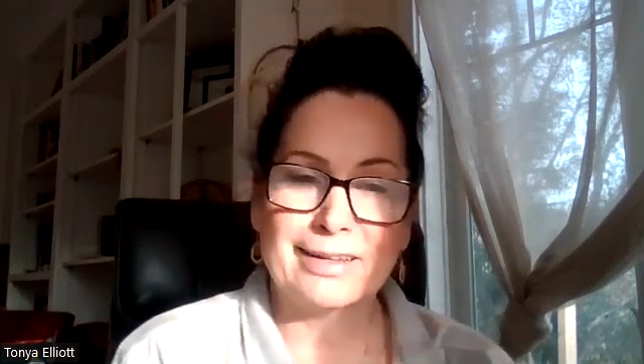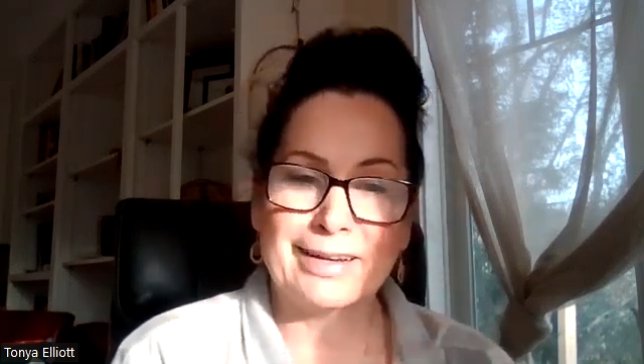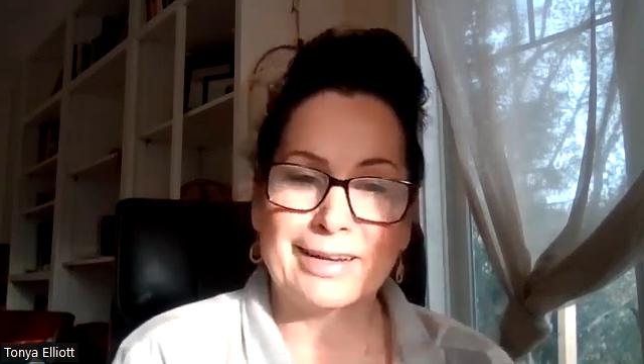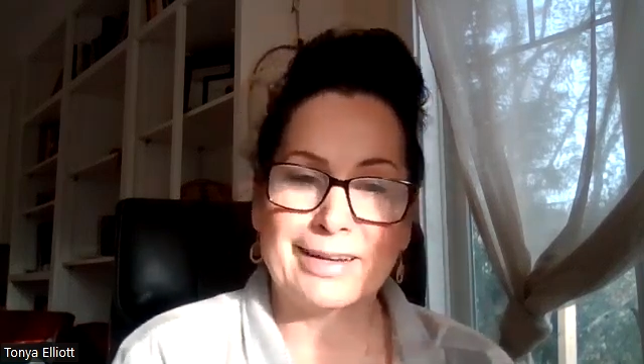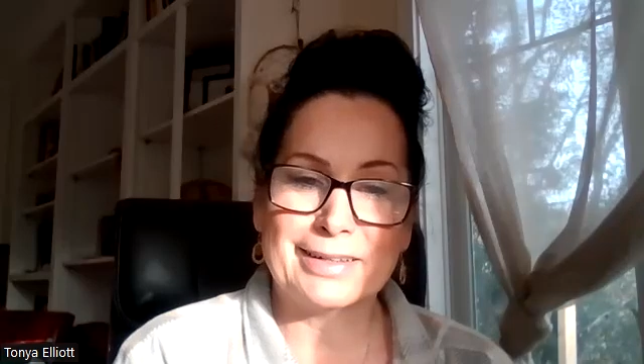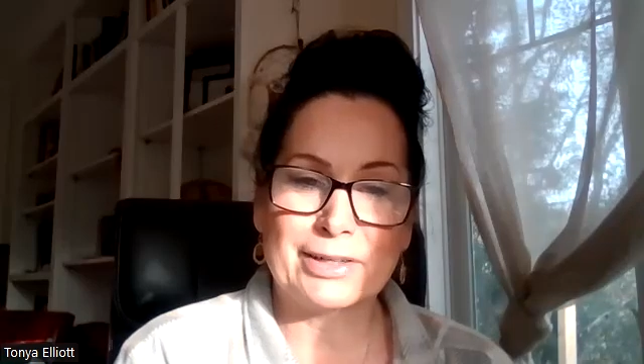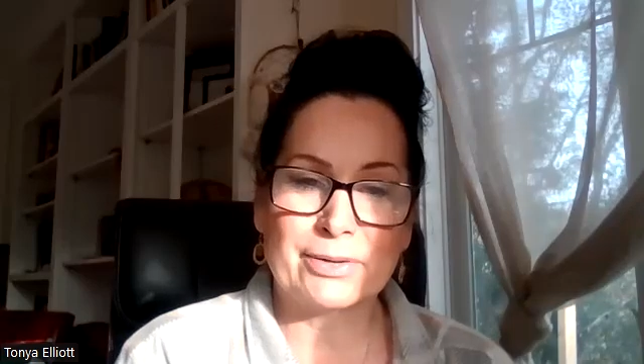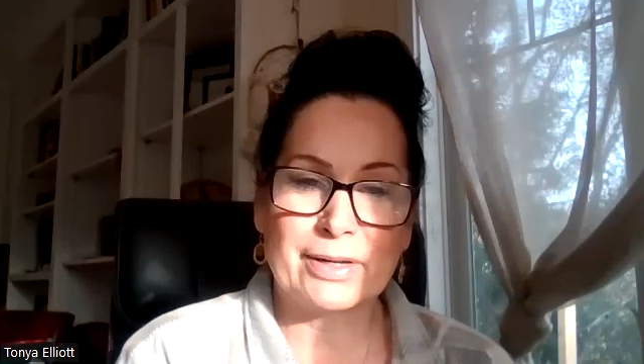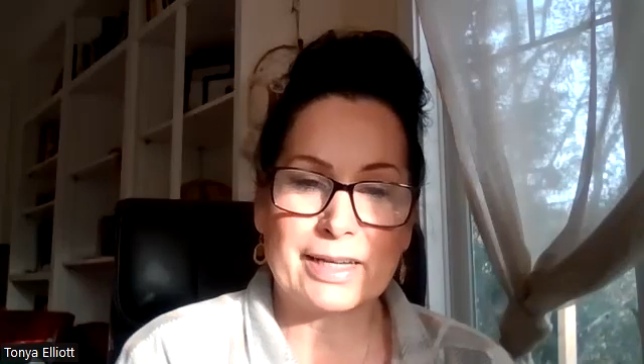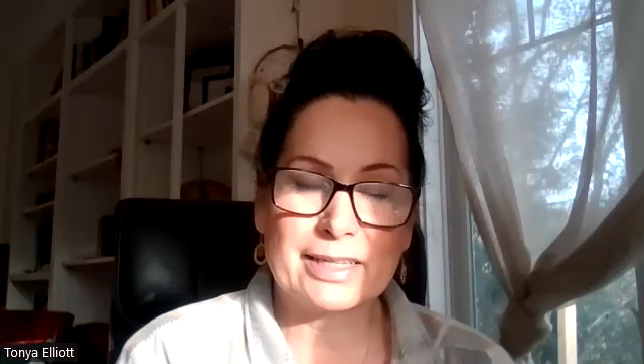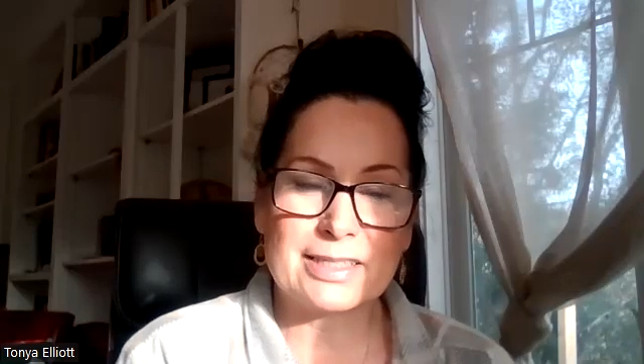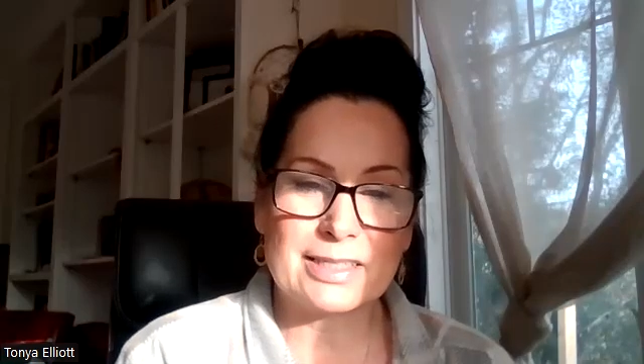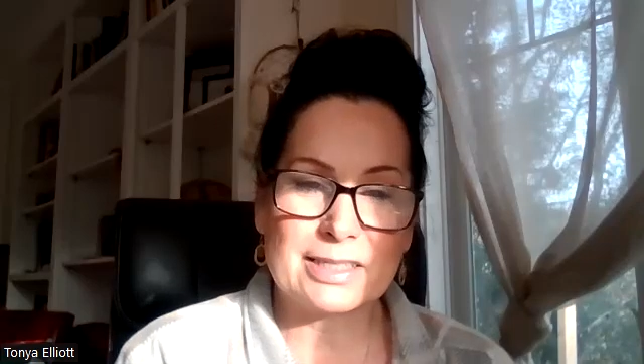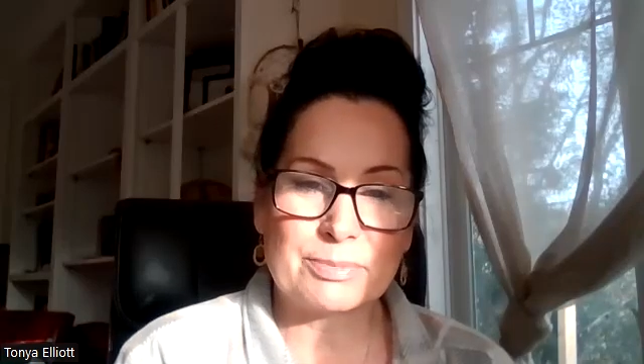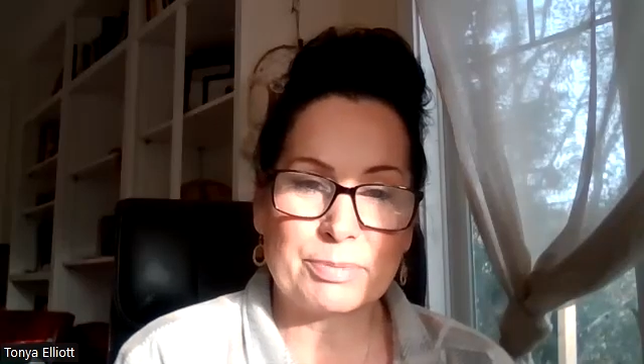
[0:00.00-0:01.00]
and
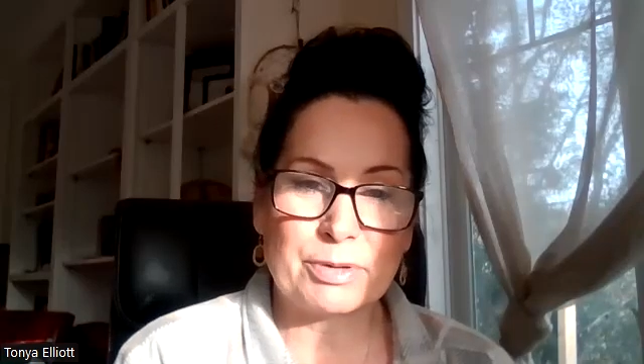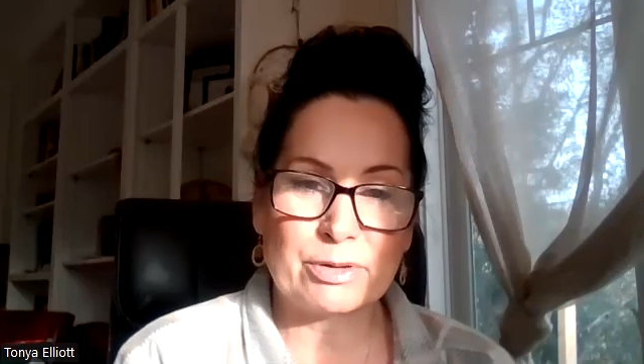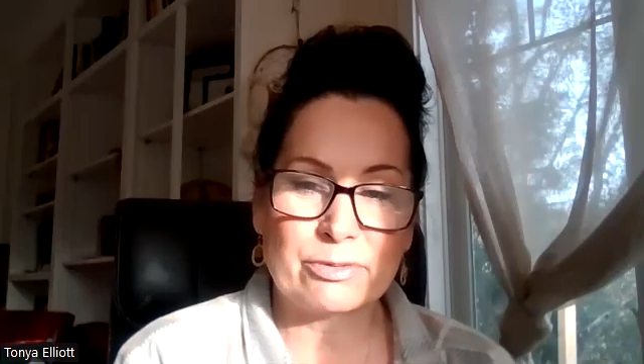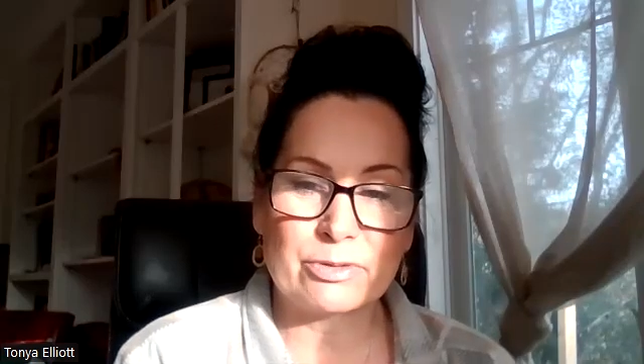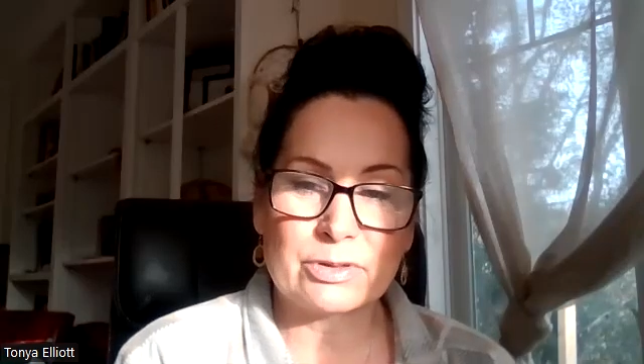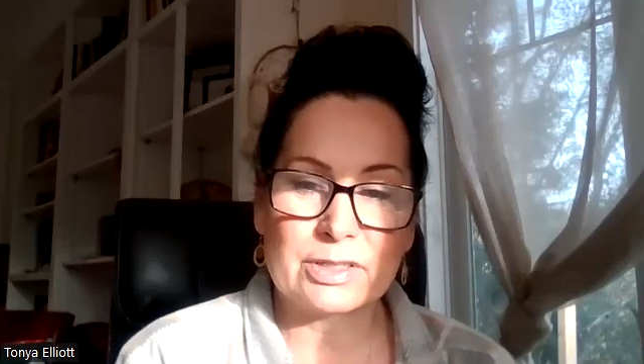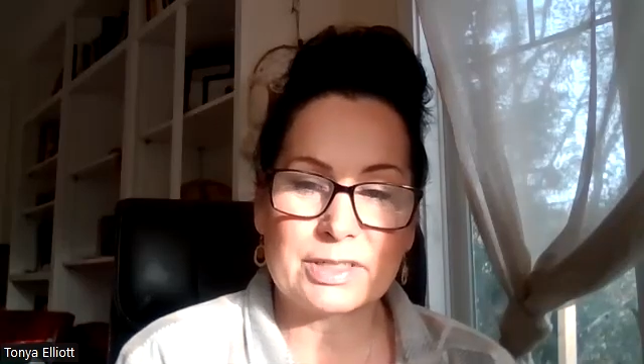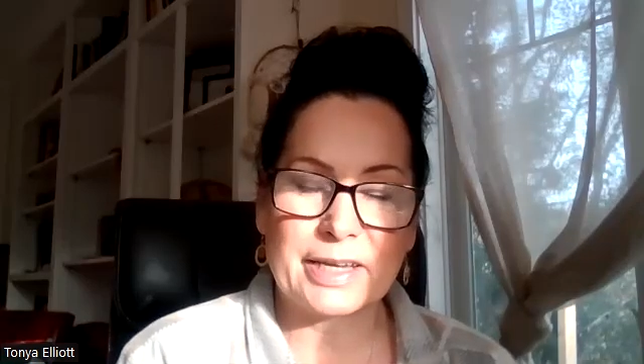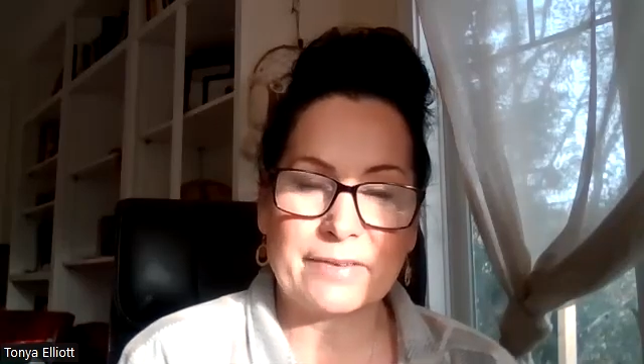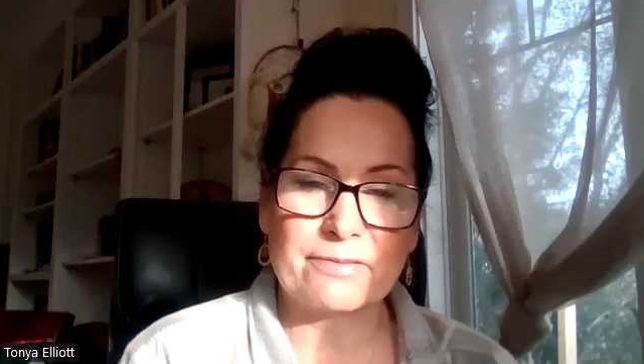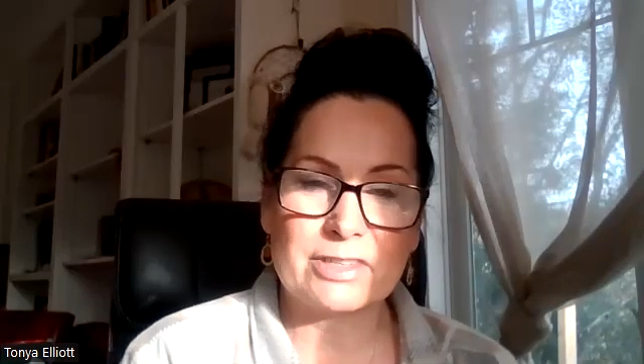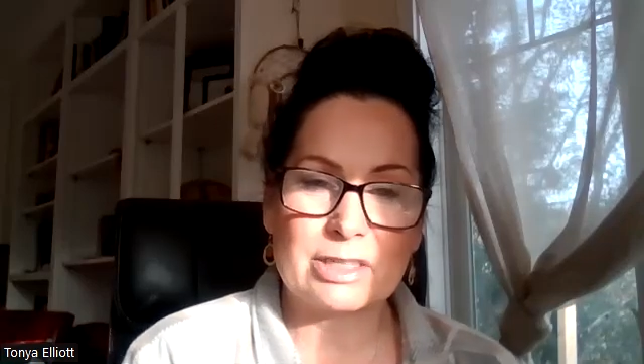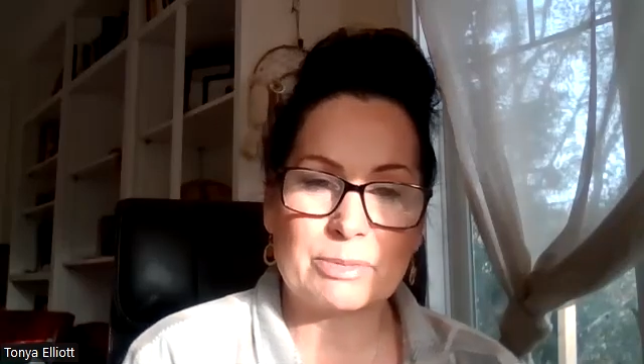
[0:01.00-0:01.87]
creates this beautiful safe